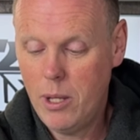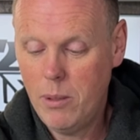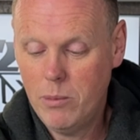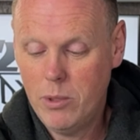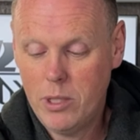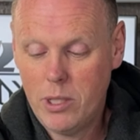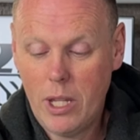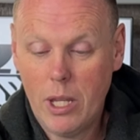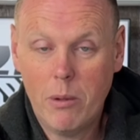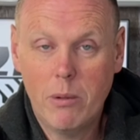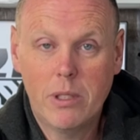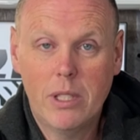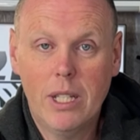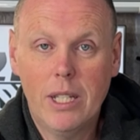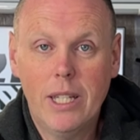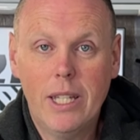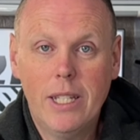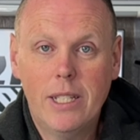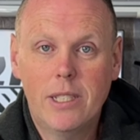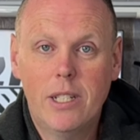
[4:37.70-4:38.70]
Just like with the
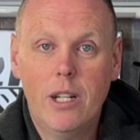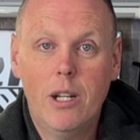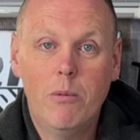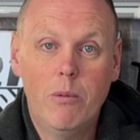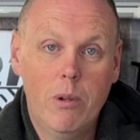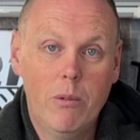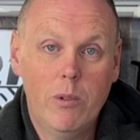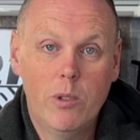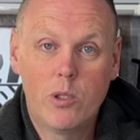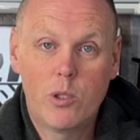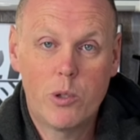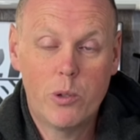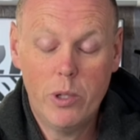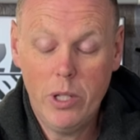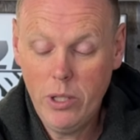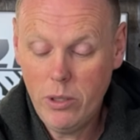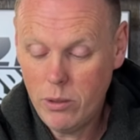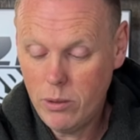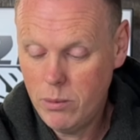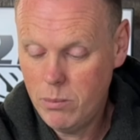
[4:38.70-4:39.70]
links here, I went with
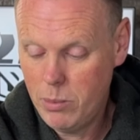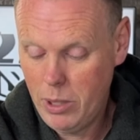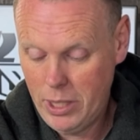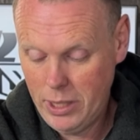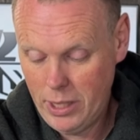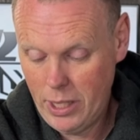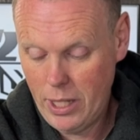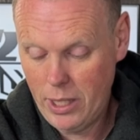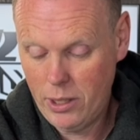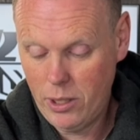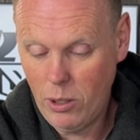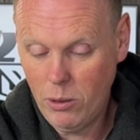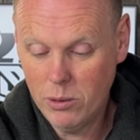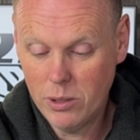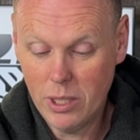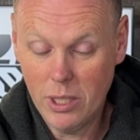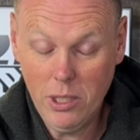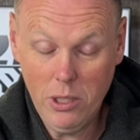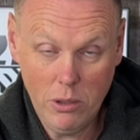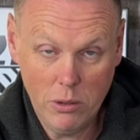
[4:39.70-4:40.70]
Treal because I got
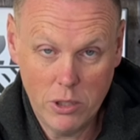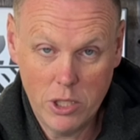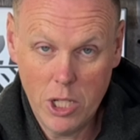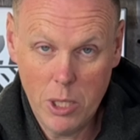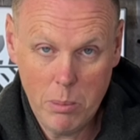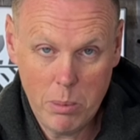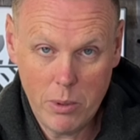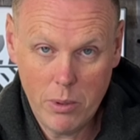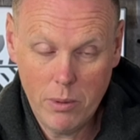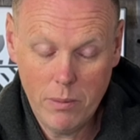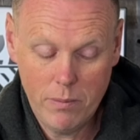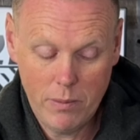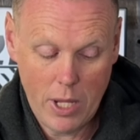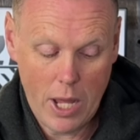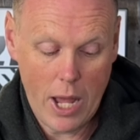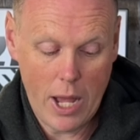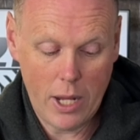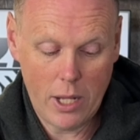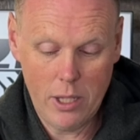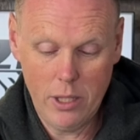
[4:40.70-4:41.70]
those a little cheaper, the
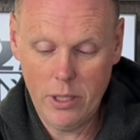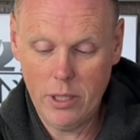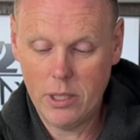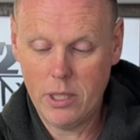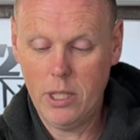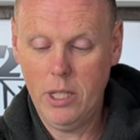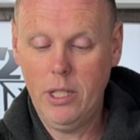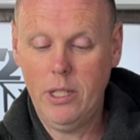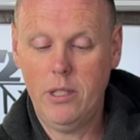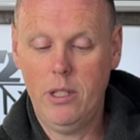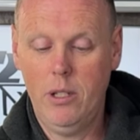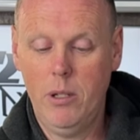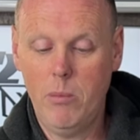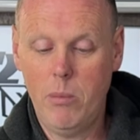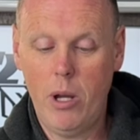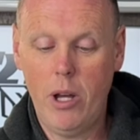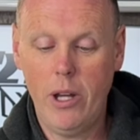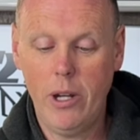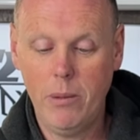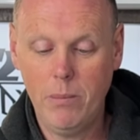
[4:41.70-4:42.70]
high clearance links on the
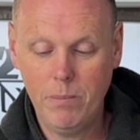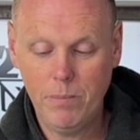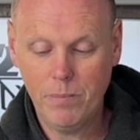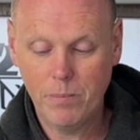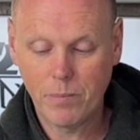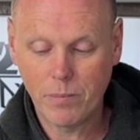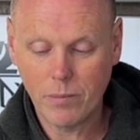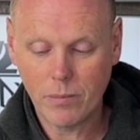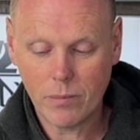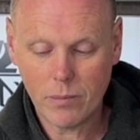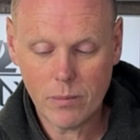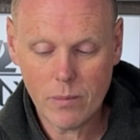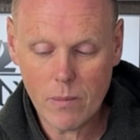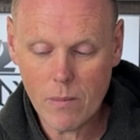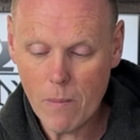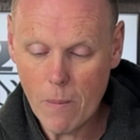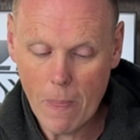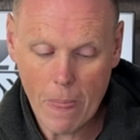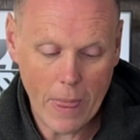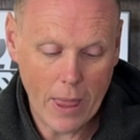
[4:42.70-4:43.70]
bottom.
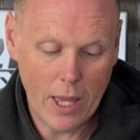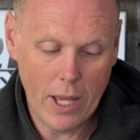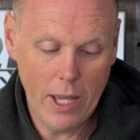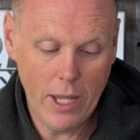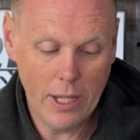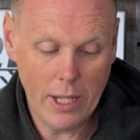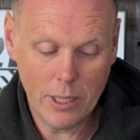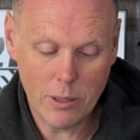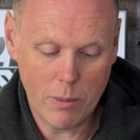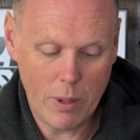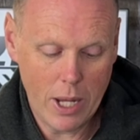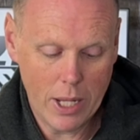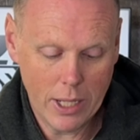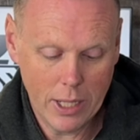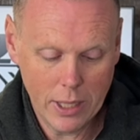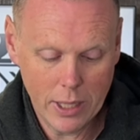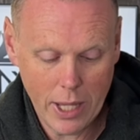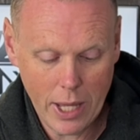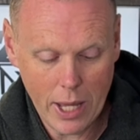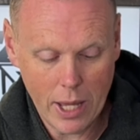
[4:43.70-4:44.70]
And that's why I
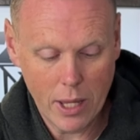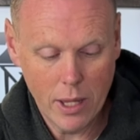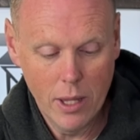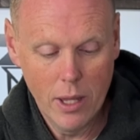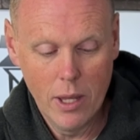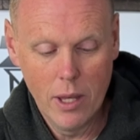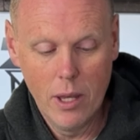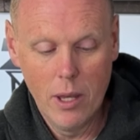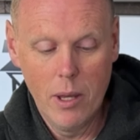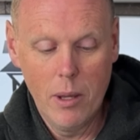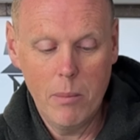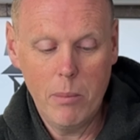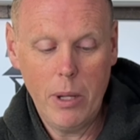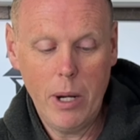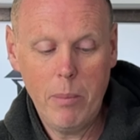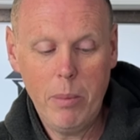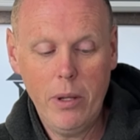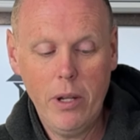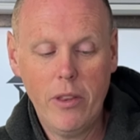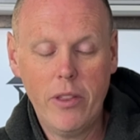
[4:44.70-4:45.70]
did that. But
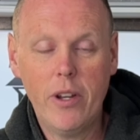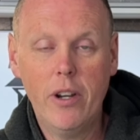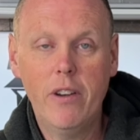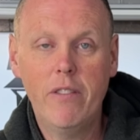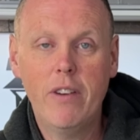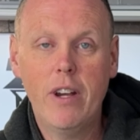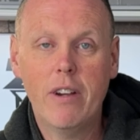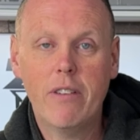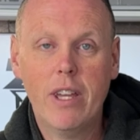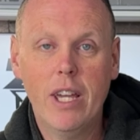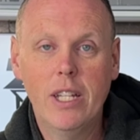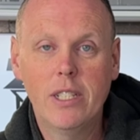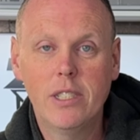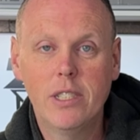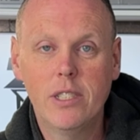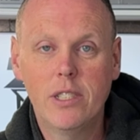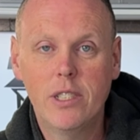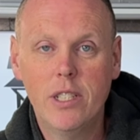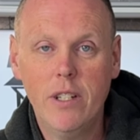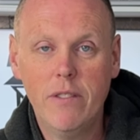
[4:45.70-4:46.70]
I put a 35
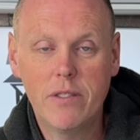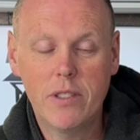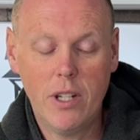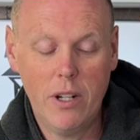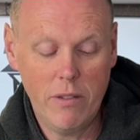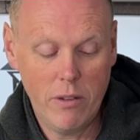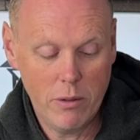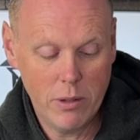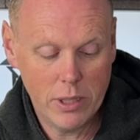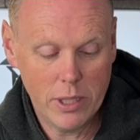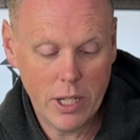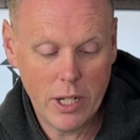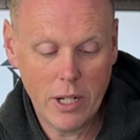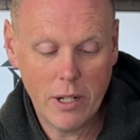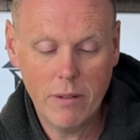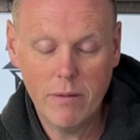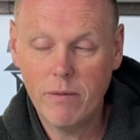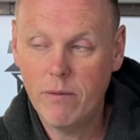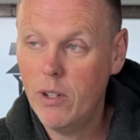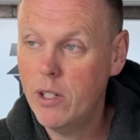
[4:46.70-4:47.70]
kg shift servo in
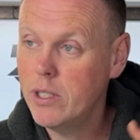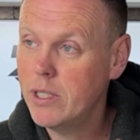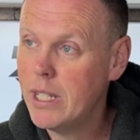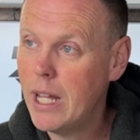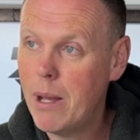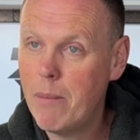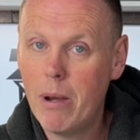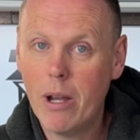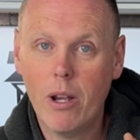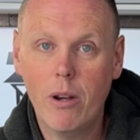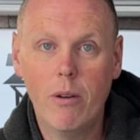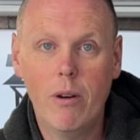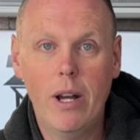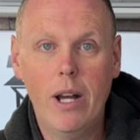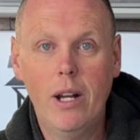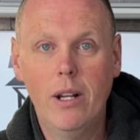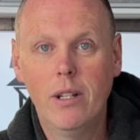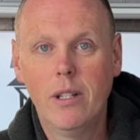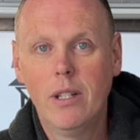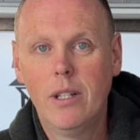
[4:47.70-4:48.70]
there. First time I go
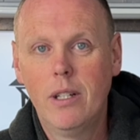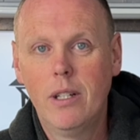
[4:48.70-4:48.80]
out,